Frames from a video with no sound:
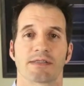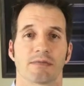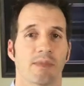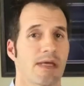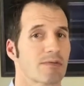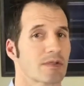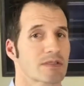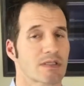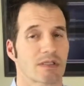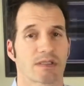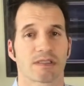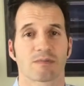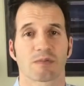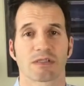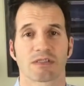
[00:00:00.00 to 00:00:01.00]
and maybe it's in a
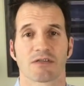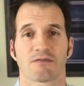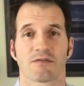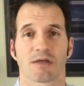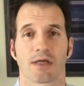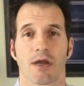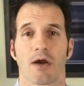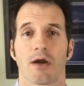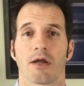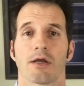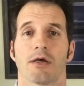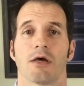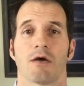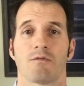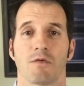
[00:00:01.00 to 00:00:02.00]
specific
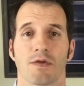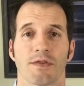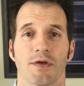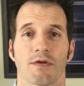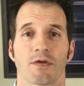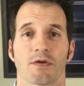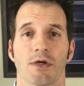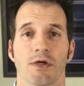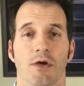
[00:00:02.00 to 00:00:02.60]
area of what they're doing,